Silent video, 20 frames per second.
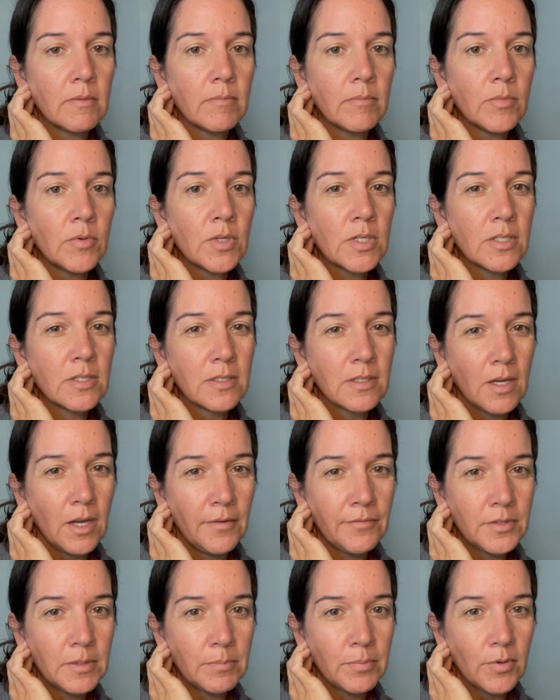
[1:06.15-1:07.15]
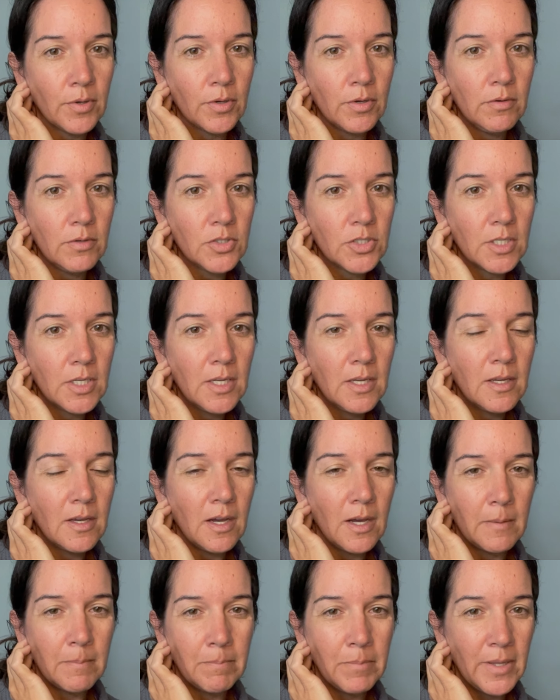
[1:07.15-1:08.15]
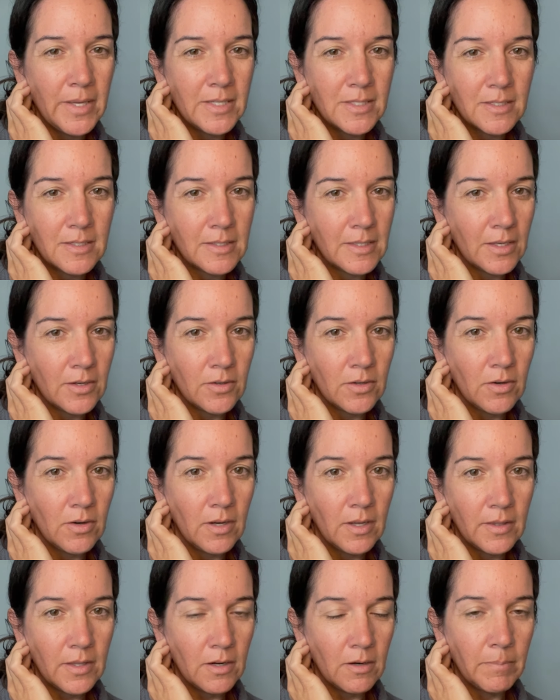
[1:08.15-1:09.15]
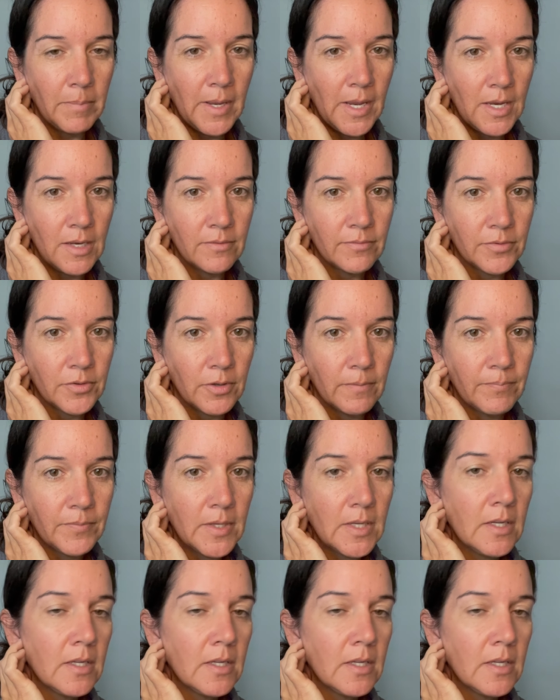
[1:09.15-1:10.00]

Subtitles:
more soft approach on places that are painful.